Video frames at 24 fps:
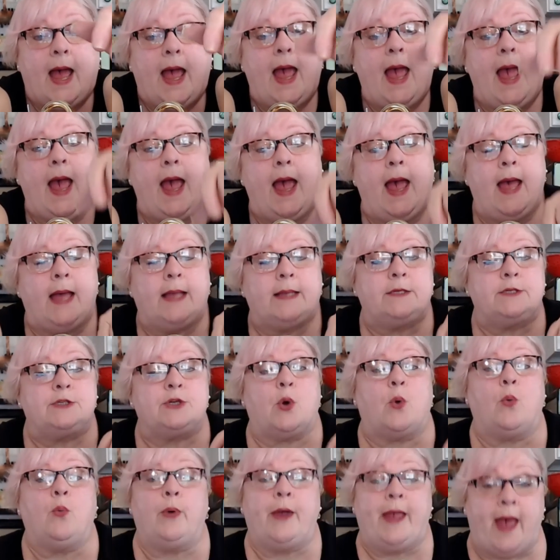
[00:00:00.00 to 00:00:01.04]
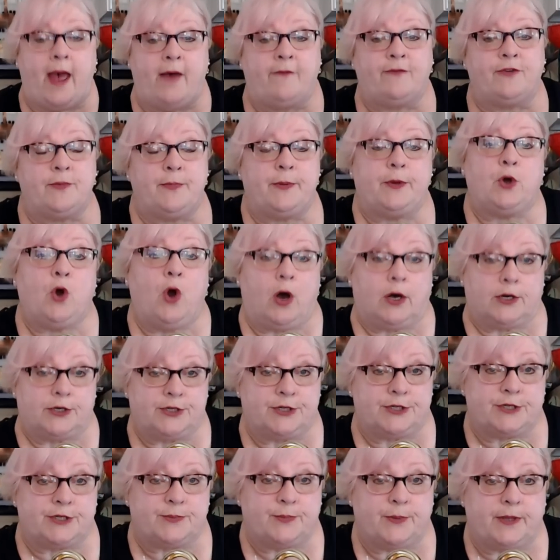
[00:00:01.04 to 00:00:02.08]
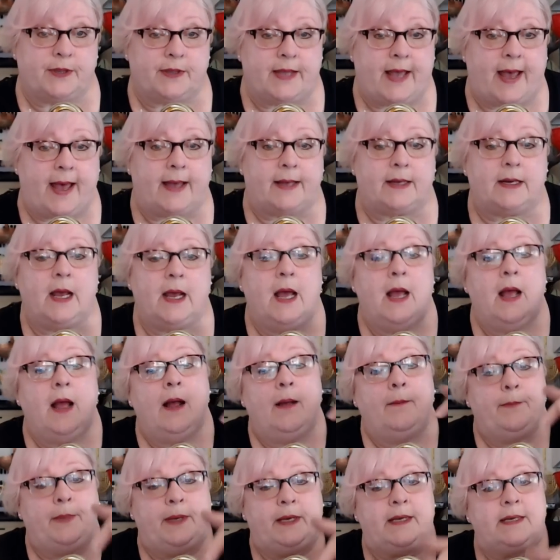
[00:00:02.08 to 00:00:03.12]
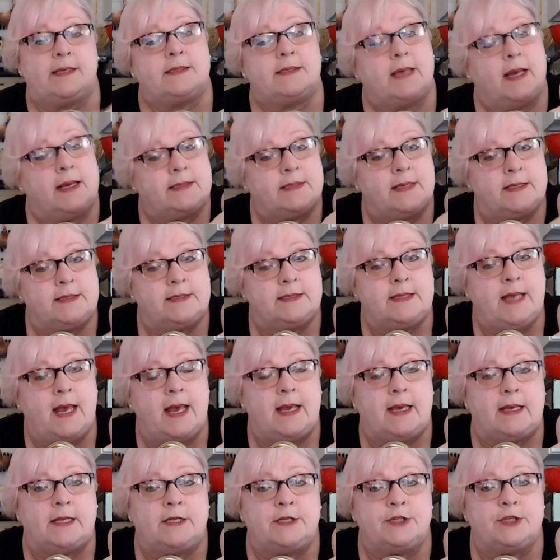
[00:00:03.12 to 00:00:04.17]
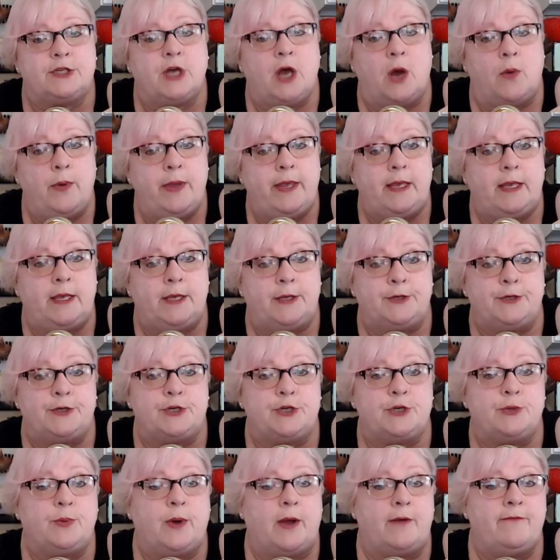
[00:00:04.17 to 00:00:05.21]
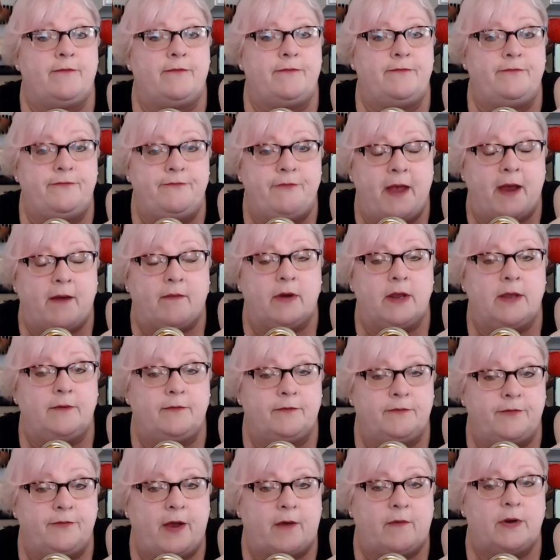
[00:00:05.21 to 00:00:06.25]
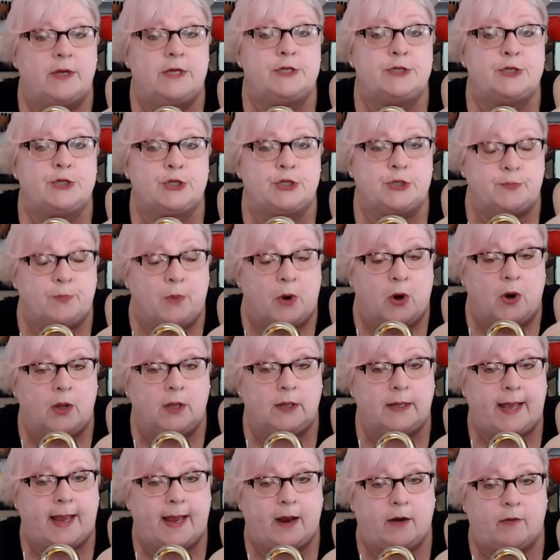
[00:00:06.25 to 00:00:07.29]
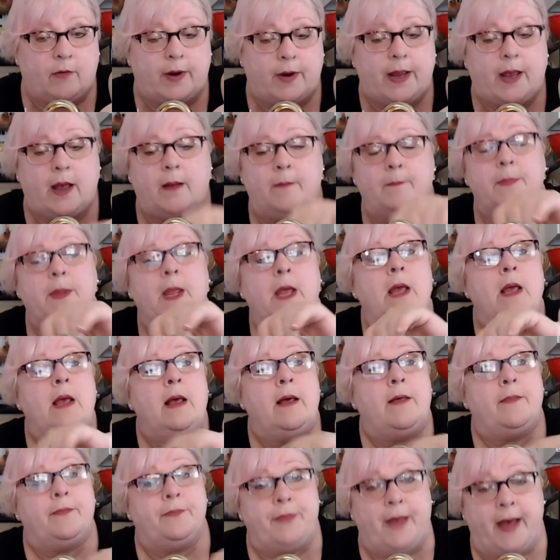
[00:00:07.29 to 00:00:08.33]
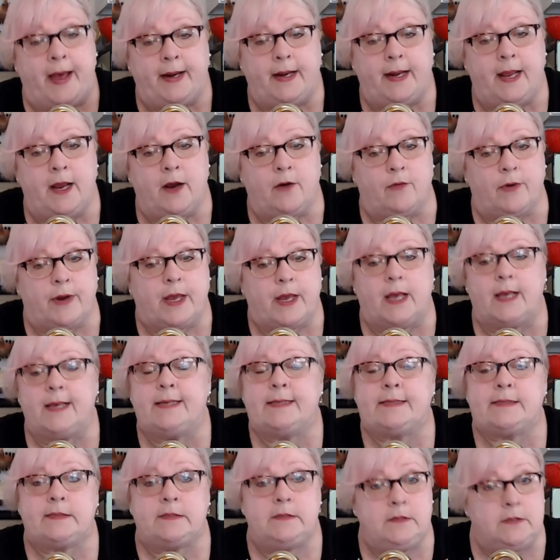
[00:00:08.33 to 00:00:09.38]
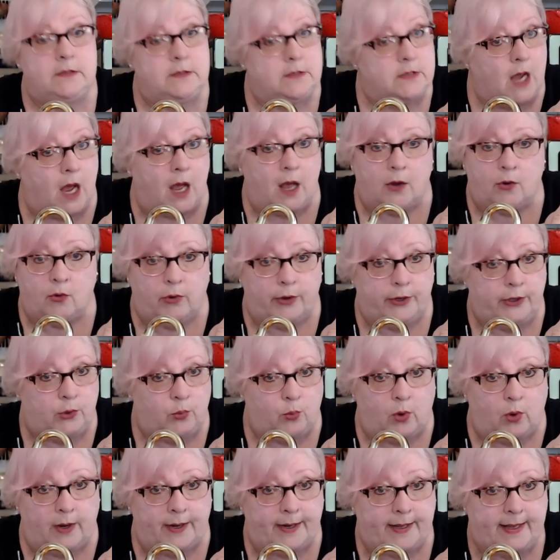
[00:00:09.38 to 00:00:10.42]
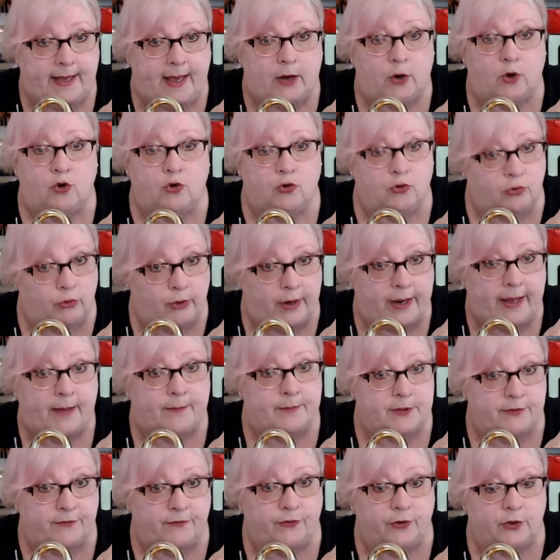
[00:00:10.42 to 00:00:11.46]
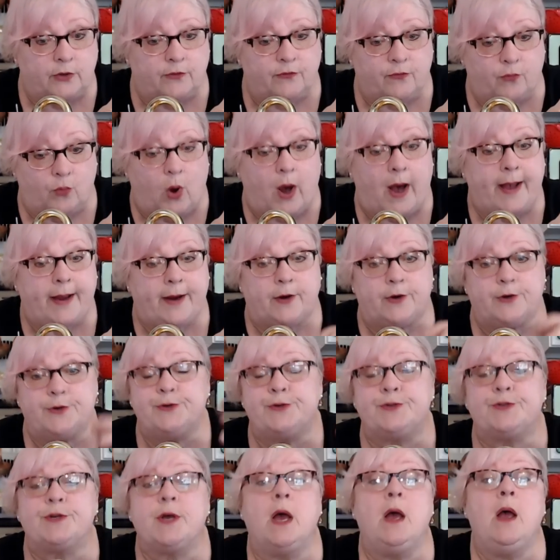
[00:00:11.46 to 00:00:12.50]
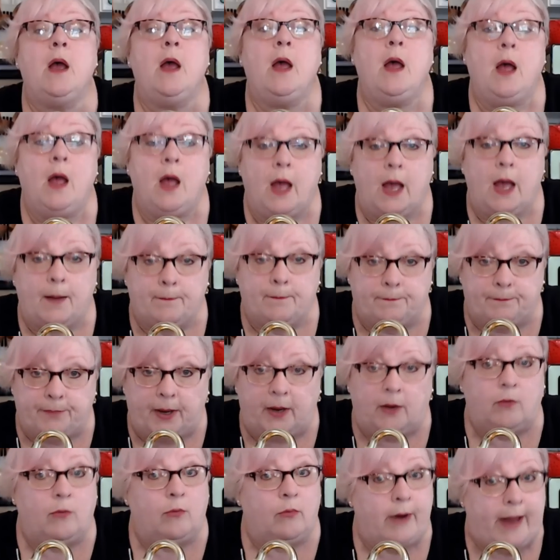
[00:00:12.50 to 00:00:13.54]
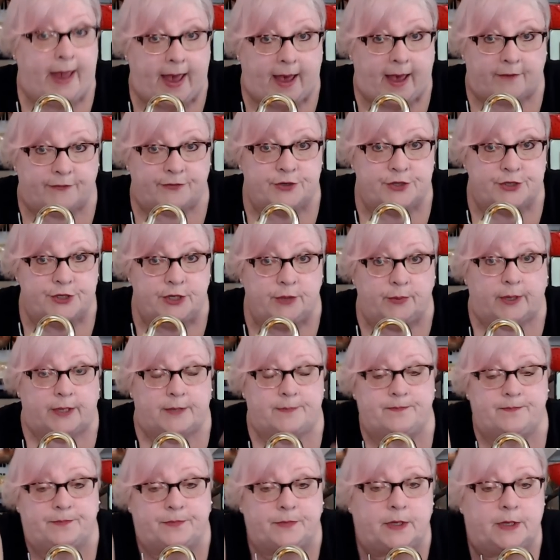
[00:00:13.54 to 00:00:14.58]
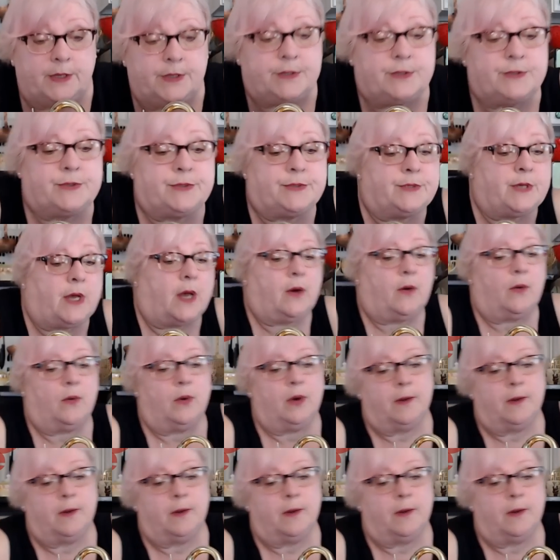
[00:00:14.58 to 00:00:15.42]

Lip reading: and we have to be cautious with that because, as I say, it's going into a very, very small area. That area is not going to want to get crammed full of wires, but we have to do it. So